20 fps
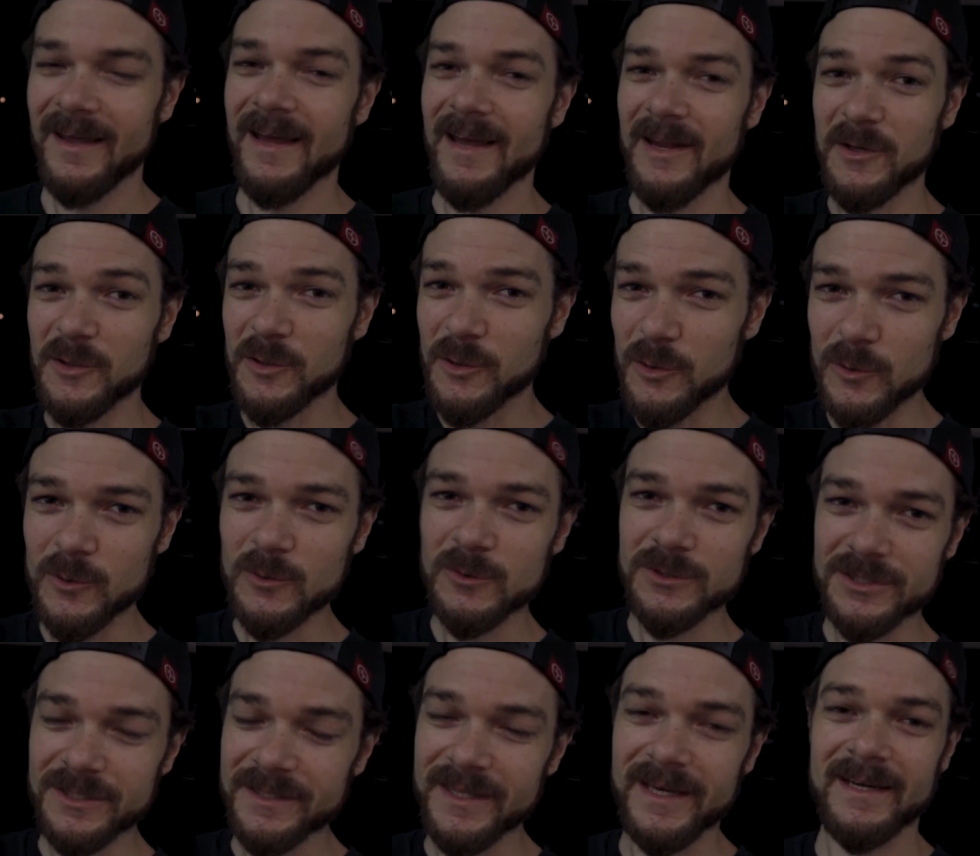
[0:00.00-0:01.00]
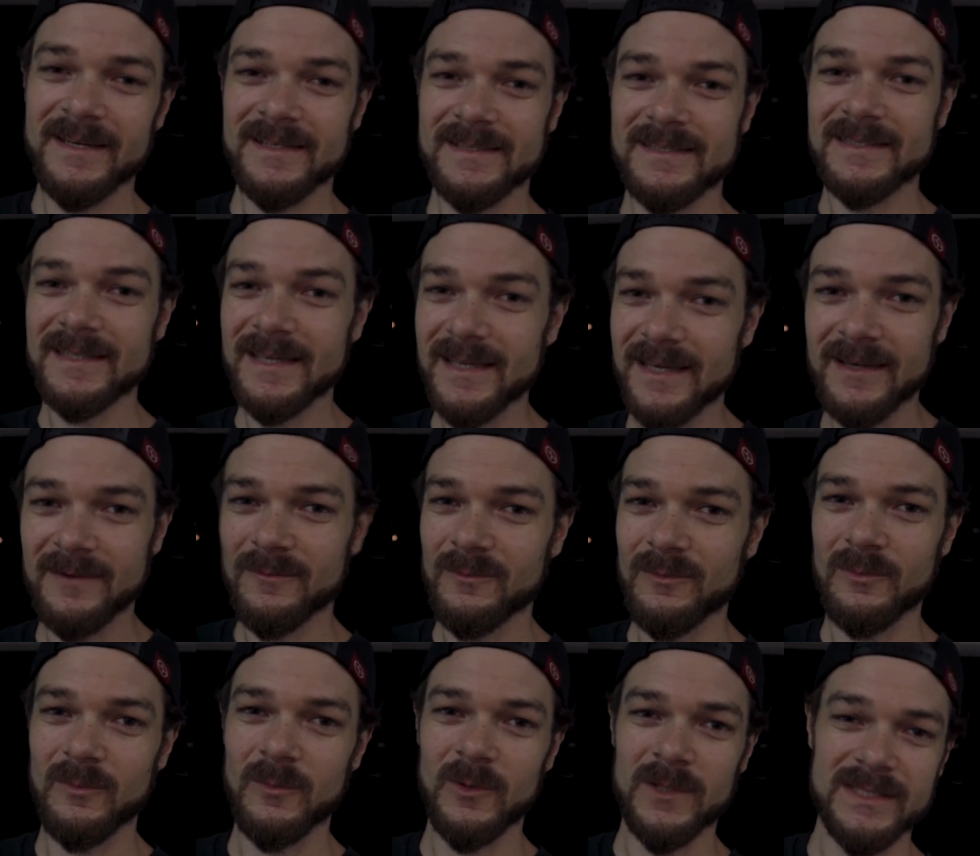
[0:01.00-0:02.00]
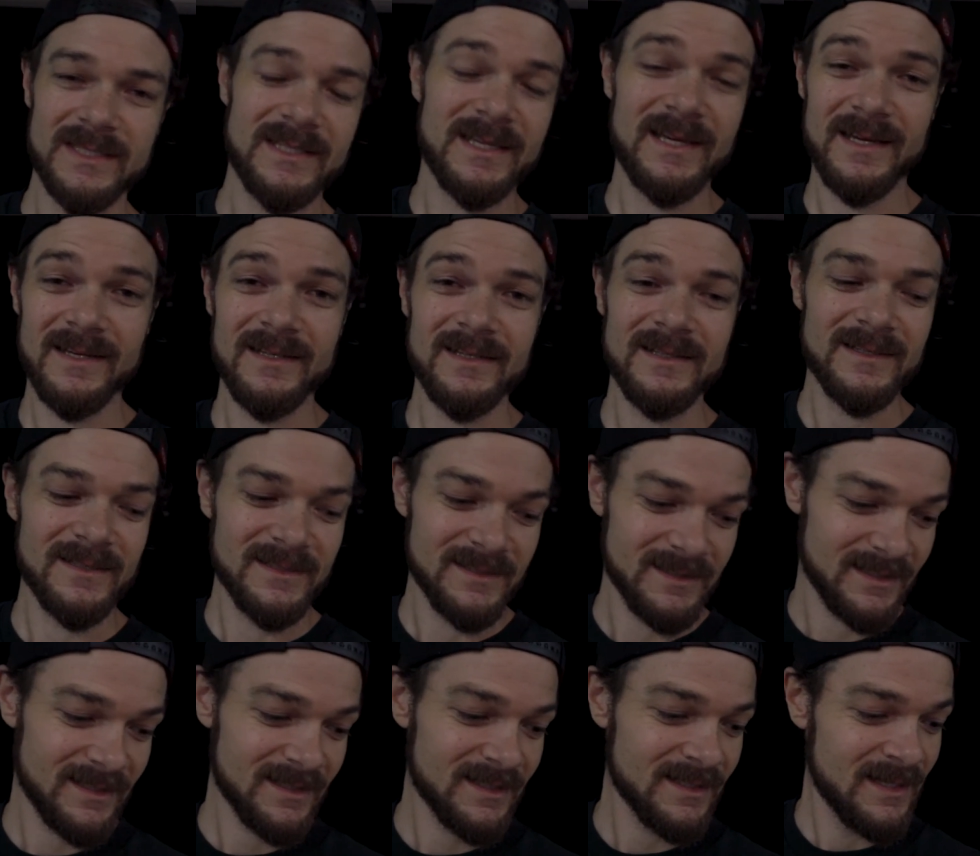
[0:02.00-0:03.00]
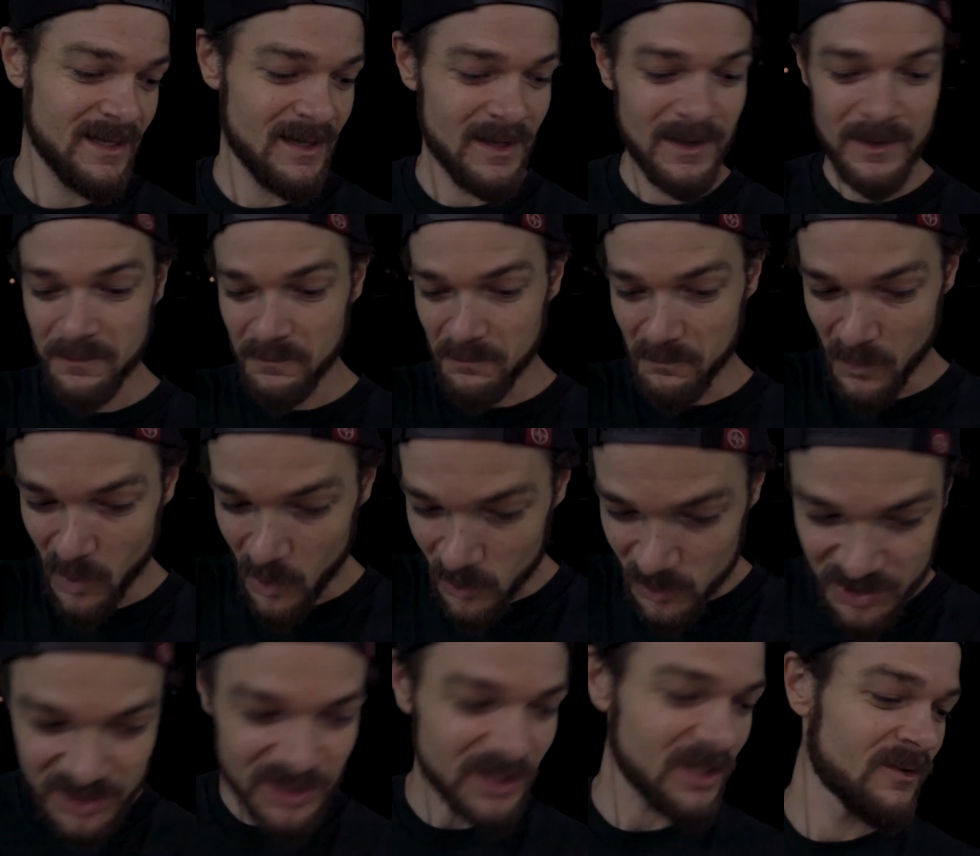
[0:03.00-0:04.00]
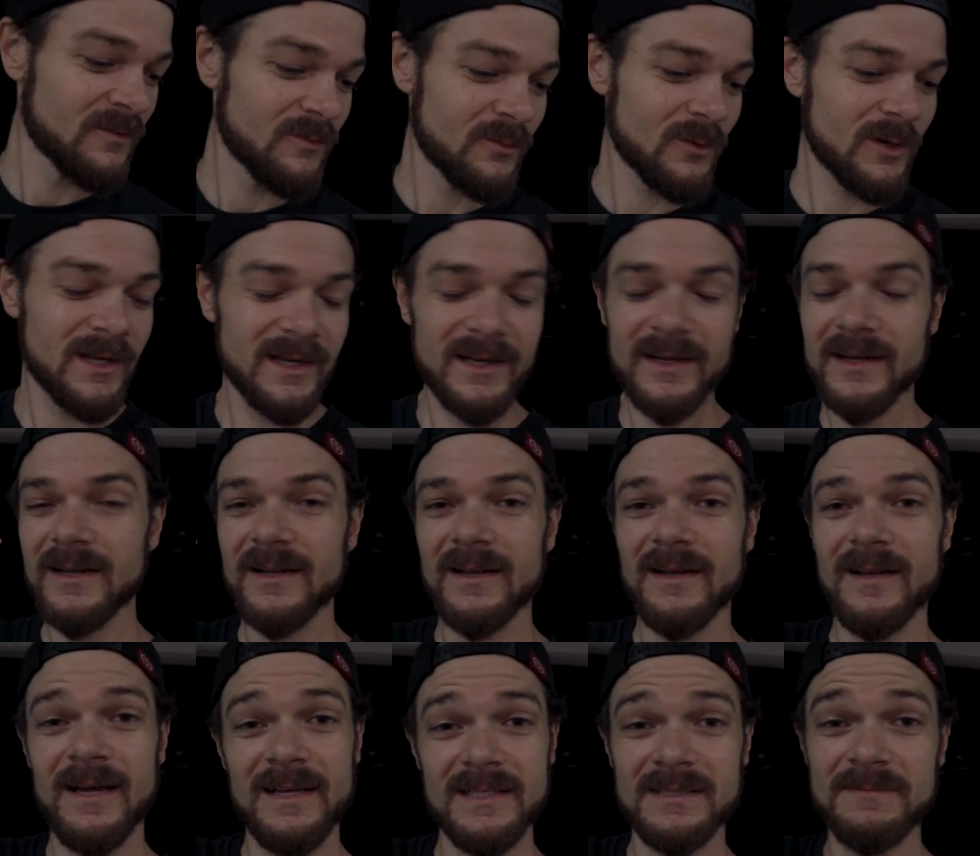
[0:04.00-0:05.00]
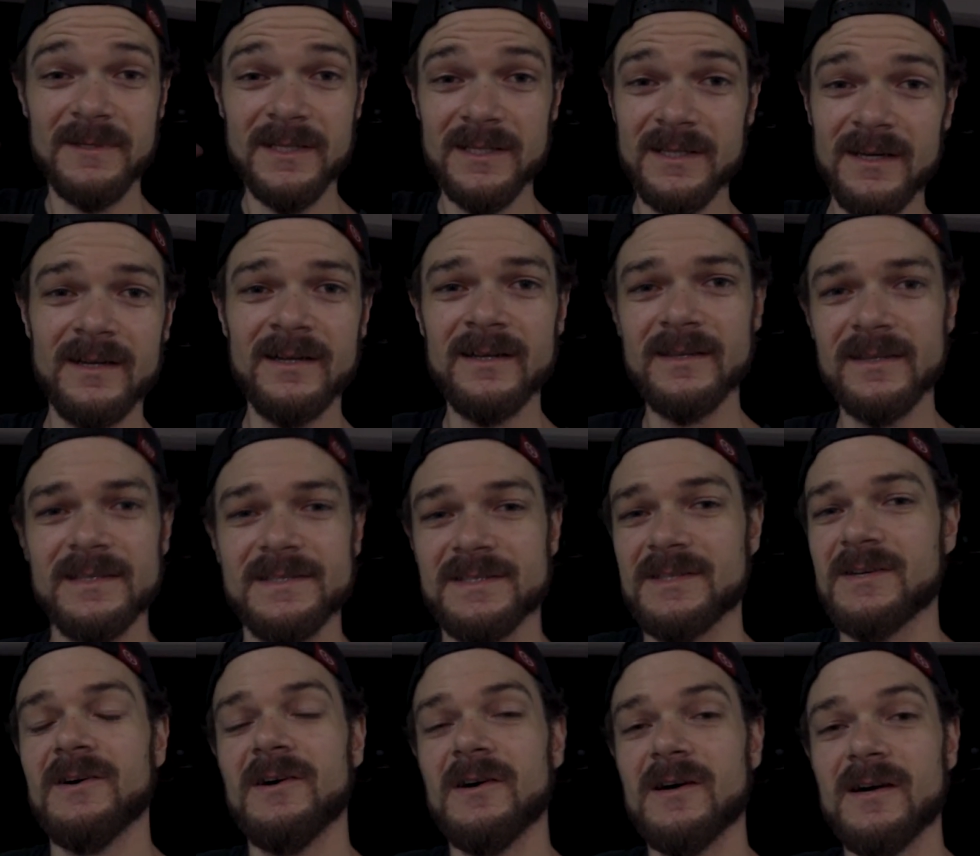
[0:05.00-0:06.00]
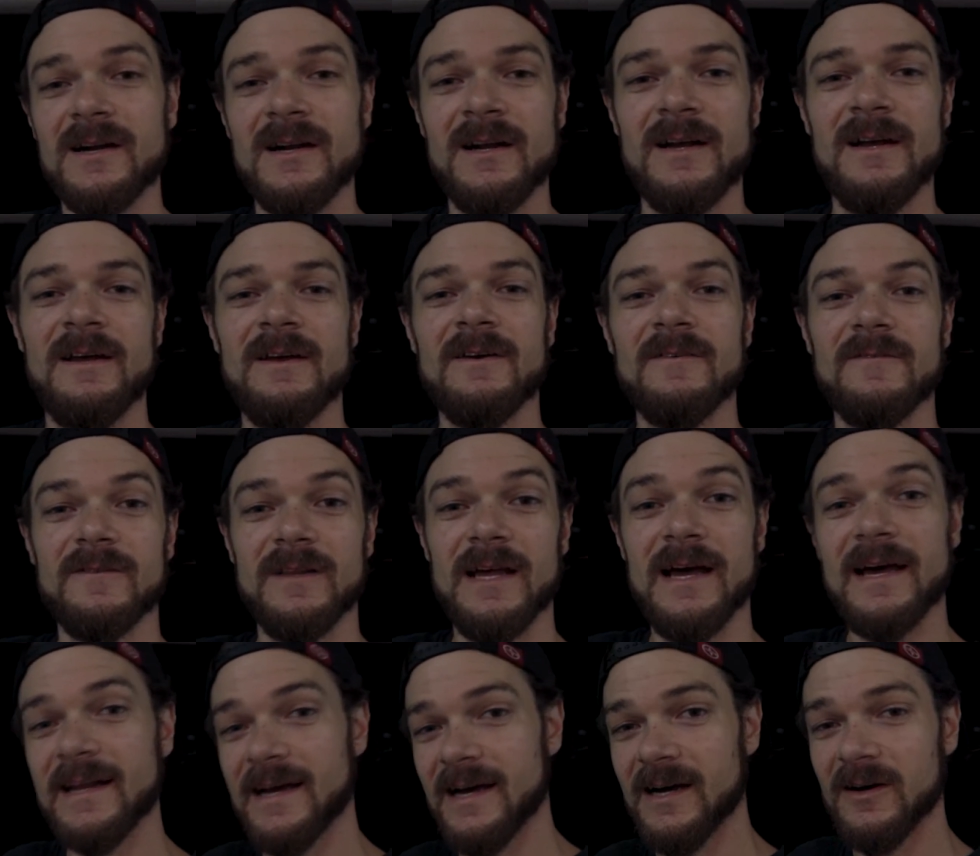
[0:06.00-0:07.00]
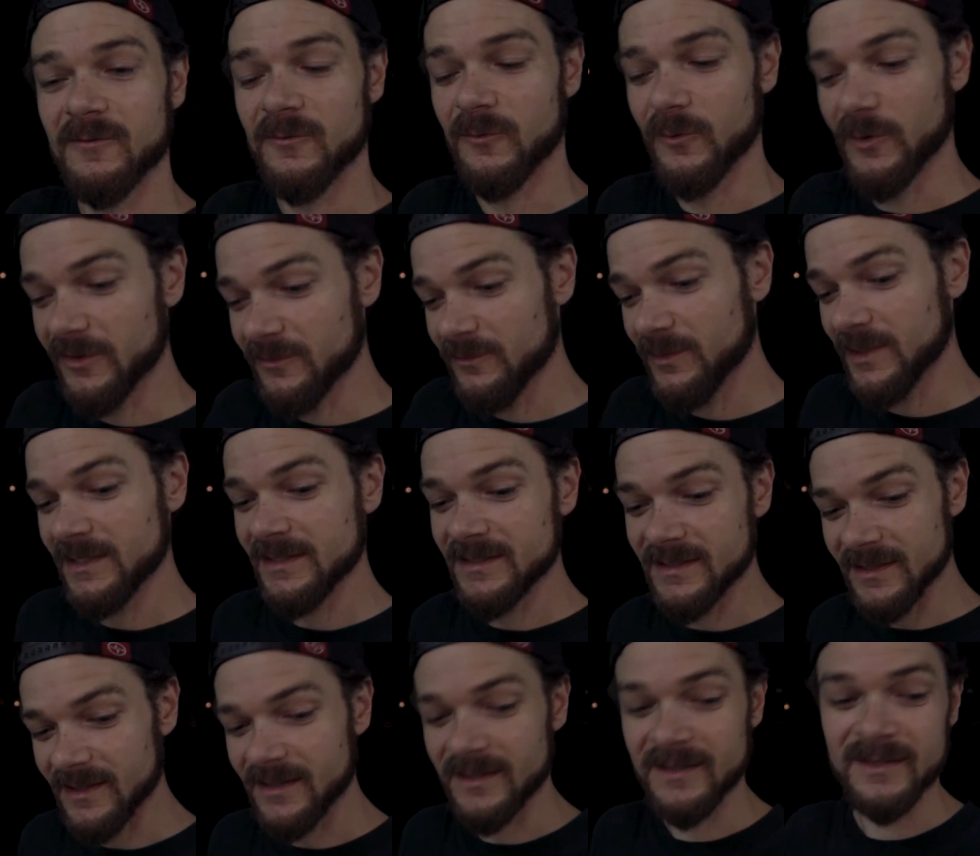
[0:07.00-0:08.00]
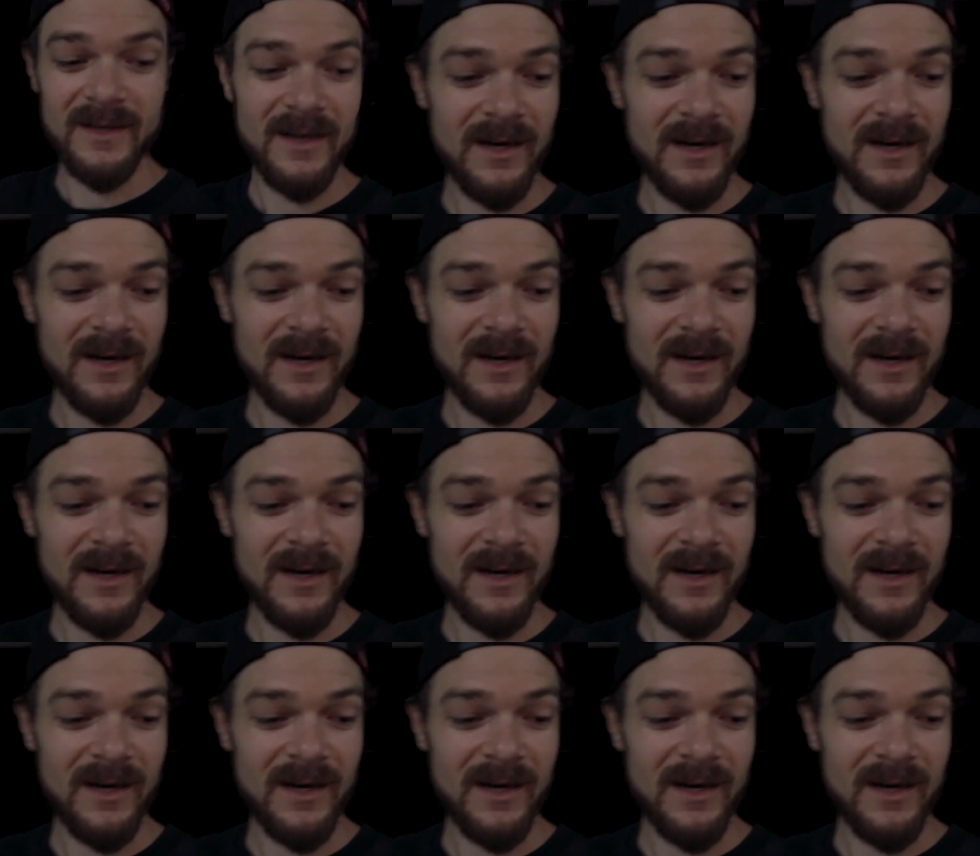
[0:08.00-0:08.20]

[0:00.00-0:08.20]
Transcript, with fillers: and huge thanks to him once again, because like most of what has been done on this car, flat out, would have been done